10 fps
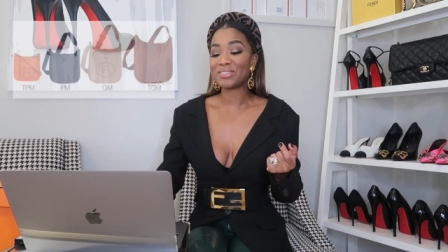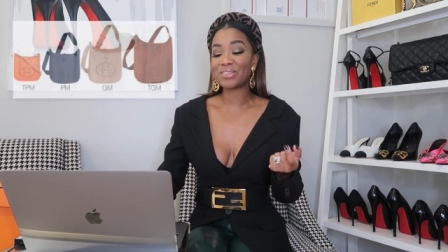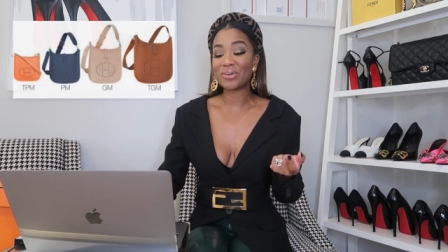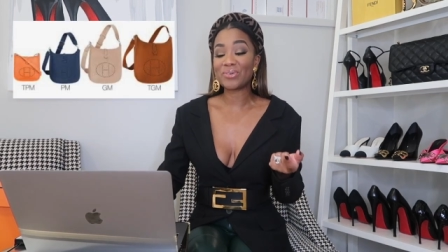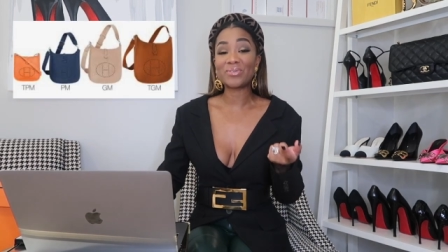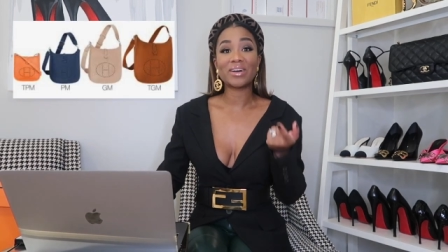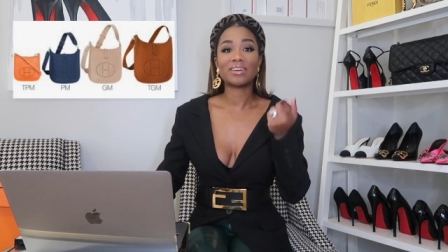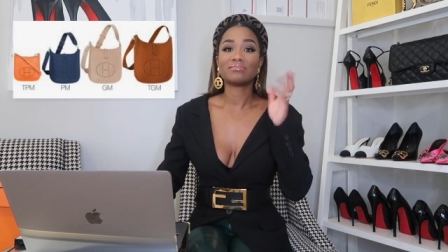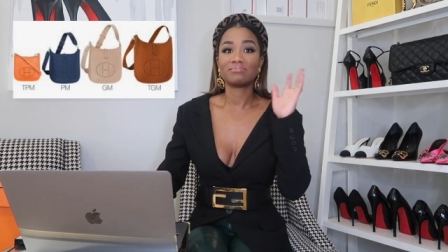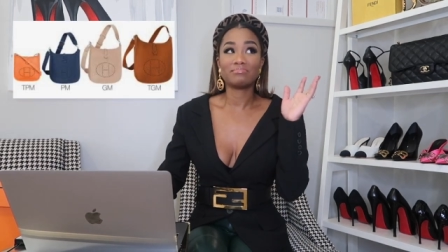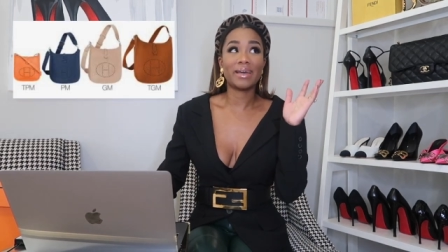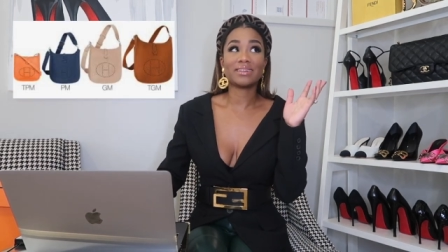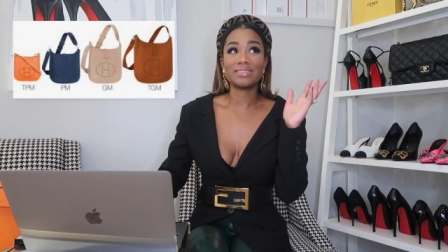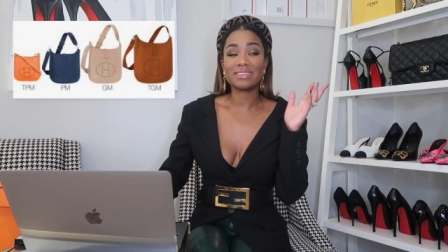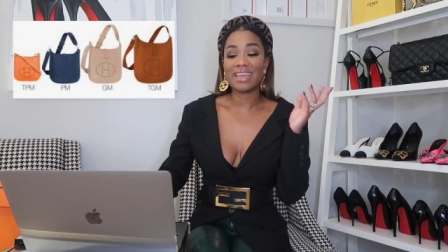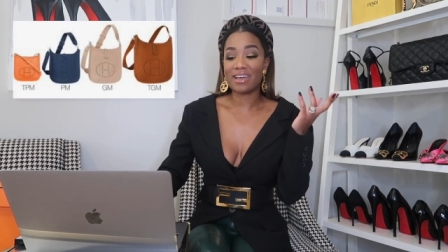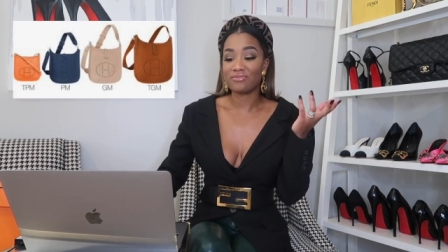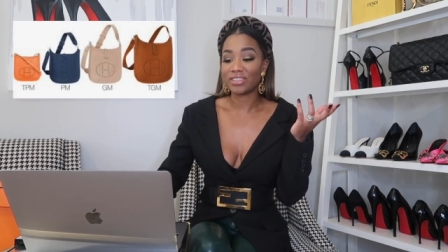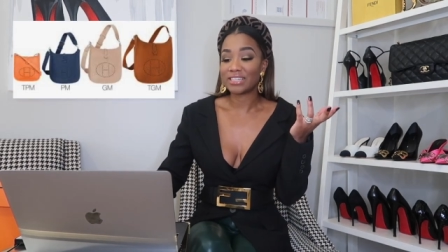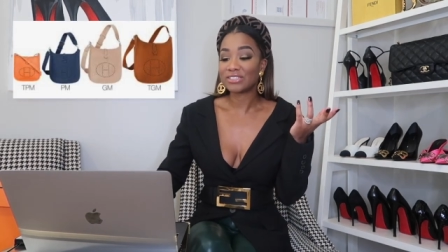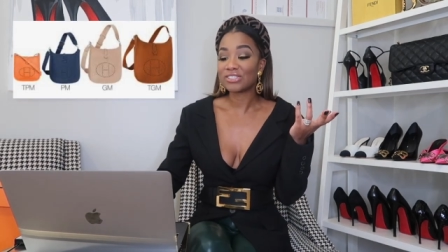So back to the Evelyn.